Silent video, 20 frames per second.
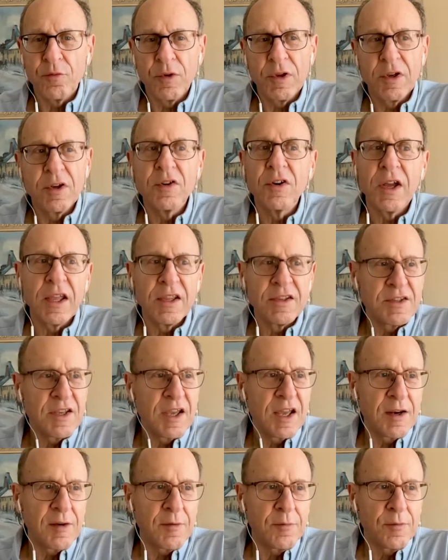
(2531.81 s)
we glance
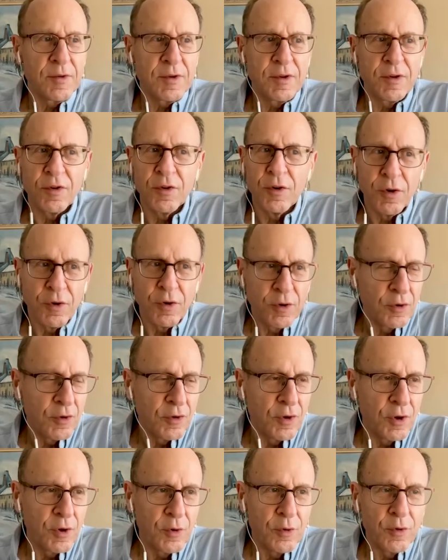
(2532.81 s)
at them a
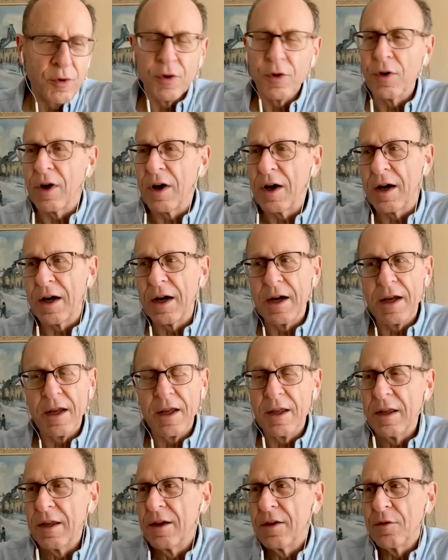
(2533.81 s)
little low, a little
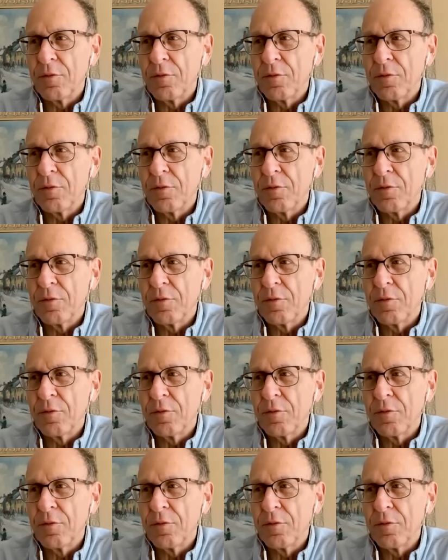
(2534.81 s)
high.